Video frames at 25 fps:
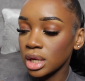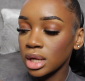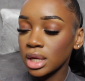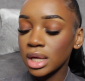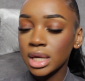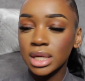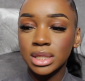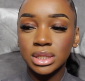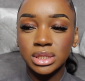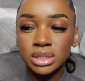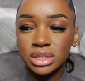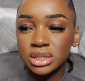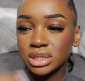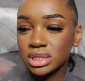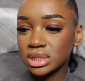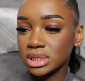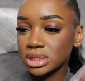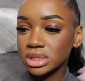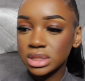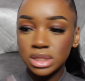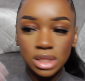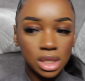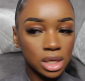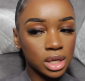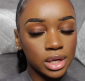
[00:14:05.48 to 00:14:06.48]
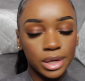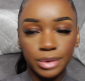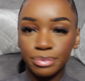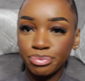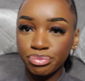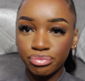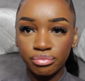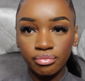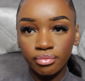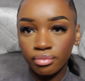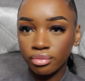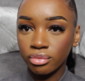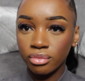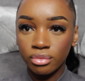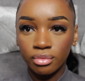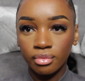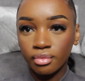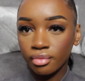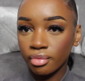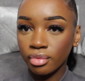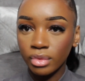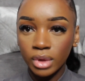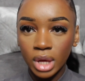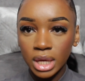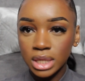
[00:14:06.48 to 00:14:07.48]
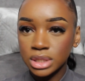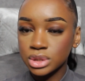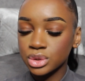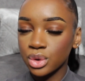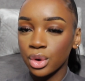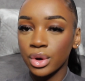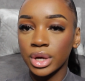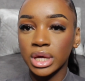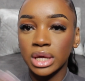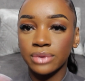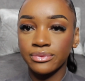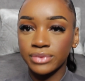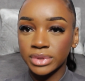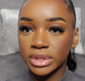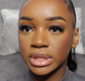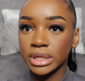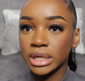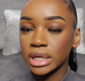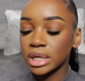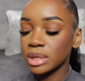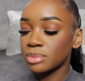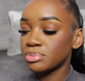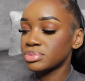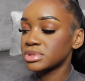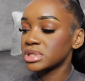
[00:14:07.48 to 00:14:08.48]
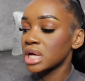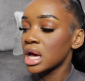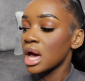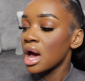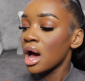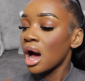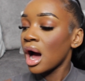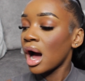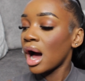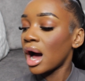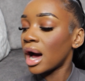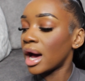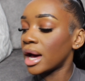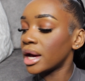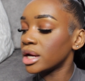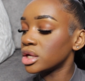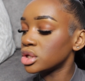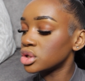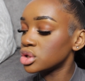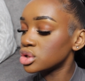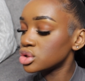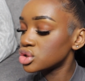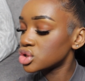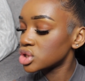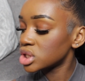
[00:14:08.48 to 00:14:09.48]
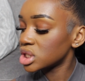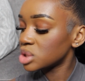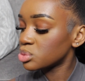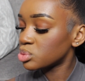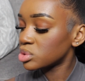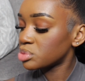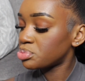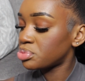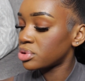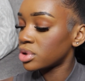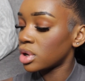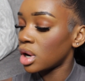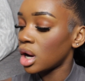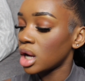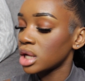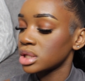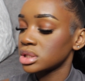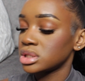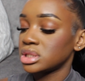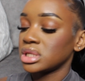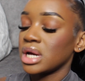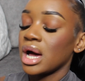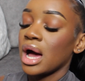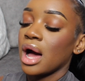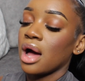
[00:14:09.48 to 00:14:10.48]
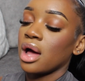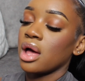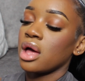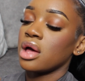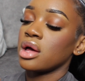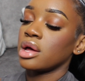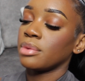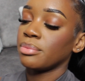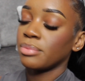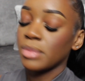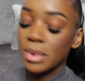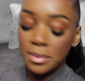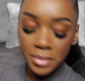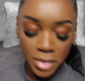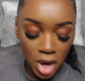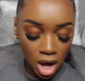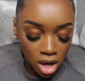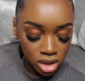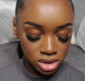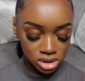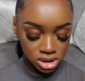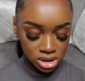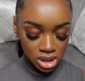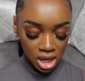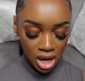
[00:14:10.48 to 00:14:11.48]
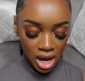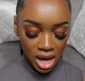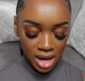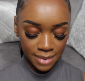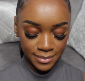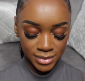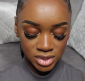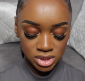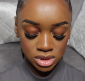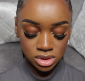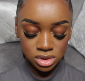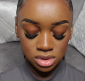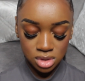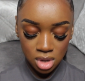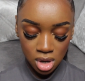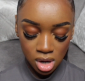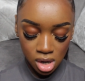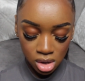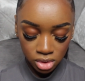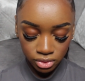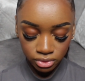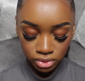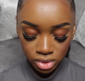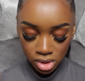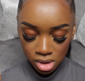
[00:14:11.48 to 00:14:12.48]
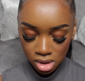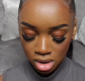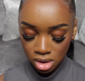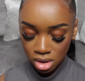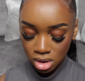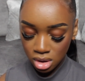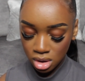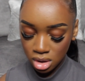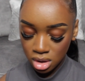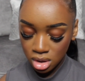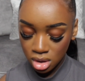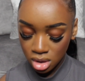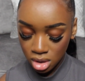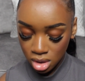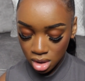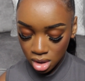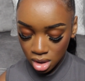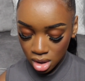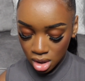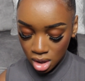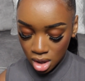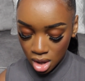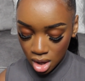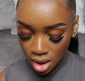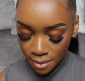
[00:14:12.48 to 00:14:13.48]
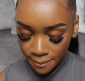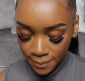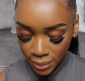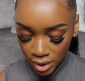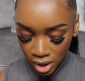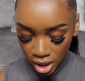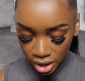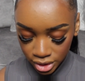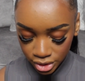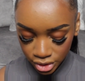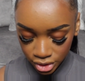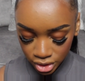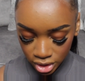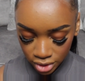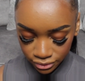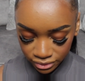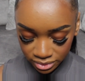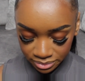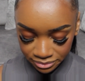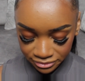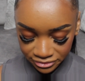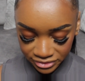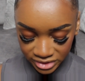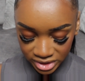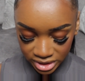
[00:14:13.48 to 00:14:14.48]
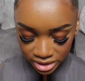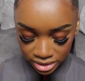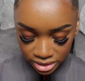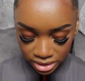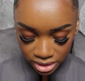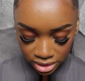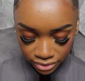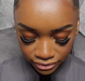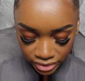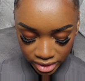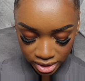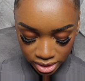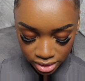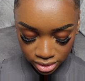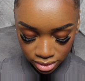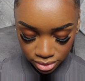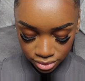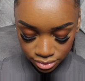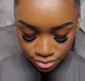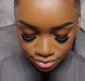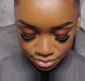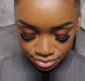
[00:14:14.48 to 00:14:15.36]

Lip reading: it's got to give with the lips. I usually would put under eye mascara, but I don't know if I'm feeling that right now.